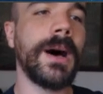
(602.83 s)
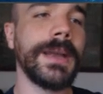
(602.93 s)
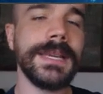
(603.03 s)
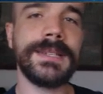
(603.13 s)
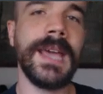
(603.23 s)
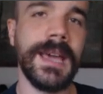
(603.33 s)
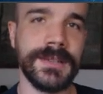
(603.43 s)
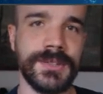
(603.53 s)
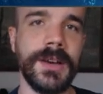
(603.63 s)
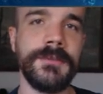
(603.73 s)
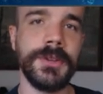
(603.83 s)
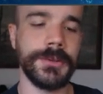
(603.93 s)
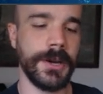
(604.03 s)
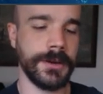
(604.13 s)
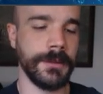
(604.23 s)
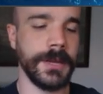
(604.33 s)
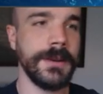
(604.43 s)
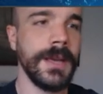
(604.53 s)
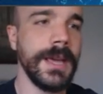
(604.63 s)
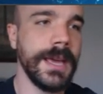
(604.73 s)
body text of your
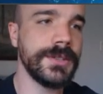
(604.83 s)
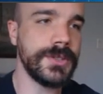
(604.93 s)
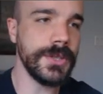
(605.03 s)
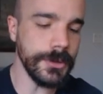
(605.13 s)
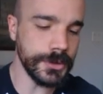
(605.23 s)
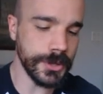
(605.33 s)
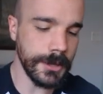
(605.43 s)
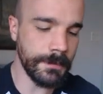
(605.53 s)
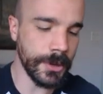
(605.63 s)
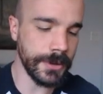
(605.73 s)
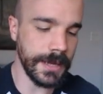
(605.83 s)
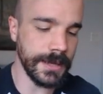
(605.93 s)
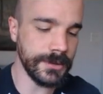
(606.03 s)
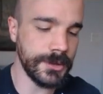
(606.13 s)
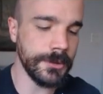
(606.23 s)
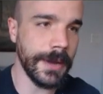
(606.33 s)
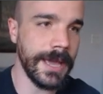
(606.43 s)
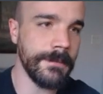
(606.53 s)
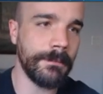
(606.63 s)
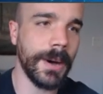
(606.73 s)
document is usually put into
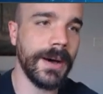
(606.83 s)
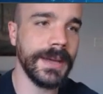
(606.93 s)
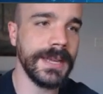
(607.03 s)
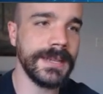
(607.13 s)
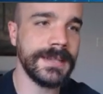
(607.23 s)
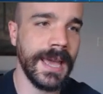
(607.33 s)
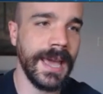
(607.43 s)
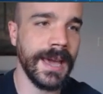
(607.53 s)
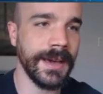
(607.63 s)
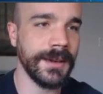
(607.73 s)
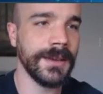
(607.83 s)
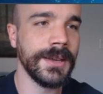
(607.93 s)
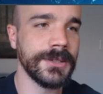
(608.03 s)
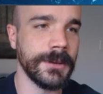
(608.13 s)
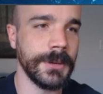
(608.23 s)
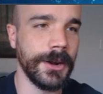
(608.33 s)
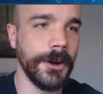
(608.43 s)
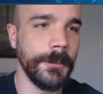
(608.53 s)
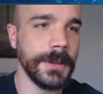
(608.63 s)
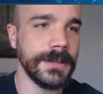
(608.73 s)
a body tag. So I'm gonna
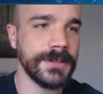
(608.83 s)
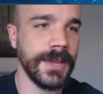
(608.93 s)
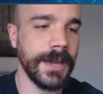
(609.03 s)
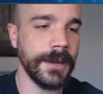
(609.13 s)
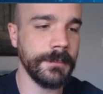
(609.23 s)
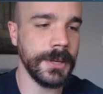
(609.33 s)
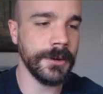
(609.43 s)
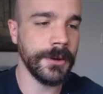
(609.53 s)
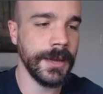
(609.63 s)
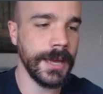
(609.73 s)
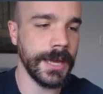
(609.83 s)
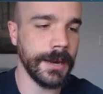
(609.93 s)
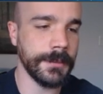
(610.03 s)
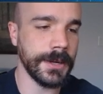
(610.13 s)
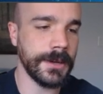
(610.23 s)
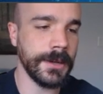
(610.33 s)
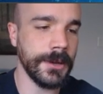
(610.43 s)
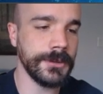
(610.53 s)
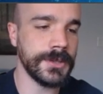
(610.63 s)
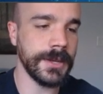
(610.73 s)
open this tag up here and I'm gonna
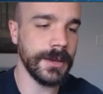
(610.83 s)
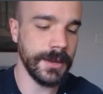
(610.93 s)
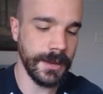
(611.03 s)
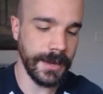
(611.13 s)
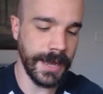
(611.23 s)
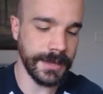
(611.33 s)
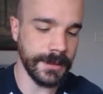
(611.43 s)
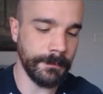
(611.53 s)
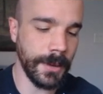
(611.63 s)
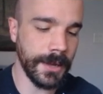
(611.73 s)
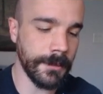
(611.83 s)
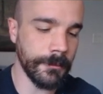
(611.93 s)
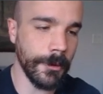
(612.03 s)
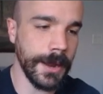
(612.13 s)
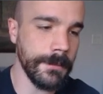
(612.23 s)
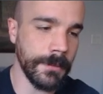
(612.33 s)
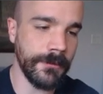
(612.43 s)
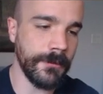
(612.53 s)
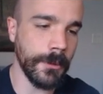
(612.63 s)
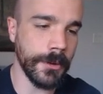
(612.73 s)
close it at the bottom right
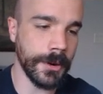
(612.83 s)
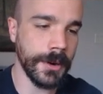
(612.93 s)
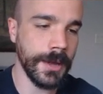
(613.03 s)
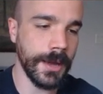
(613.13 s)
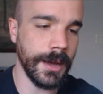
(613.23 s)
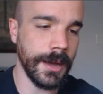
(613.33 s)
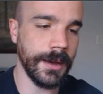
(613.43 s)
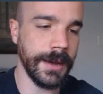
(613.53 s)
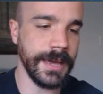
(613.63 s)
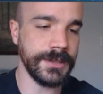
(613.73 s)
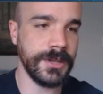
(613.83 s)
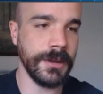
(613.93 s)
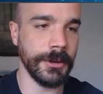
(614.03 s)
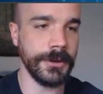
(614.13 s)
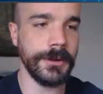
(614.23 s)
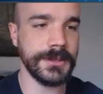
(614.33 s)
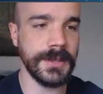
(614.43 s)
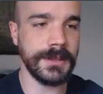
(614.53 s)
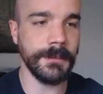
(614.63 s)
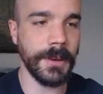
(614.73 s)
before uh, HTML. Notice
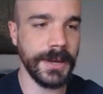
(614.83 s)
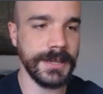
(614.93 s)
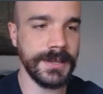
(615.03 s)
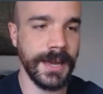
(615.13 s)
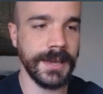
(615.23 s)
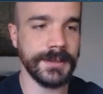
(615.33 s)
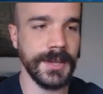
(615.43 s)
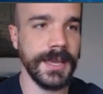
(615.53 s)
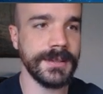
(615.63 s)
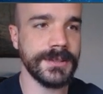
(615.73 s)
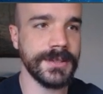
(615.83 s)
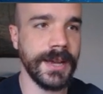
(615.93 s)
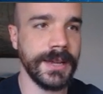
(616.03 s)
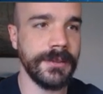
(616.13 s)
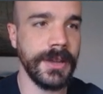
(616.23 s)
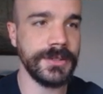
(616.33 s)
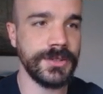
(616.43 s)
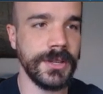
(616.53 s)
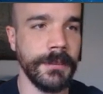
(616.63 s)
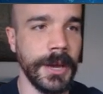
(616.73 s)
that the body tag is inside of
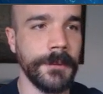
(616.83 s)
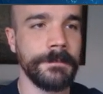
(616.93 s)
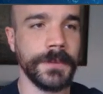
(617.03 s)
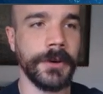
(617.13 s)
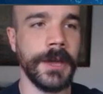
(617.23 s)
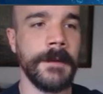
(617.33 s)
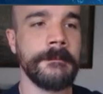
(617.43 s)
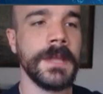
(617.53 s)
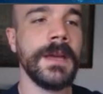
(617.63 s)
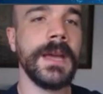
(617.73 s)
HTML, okay?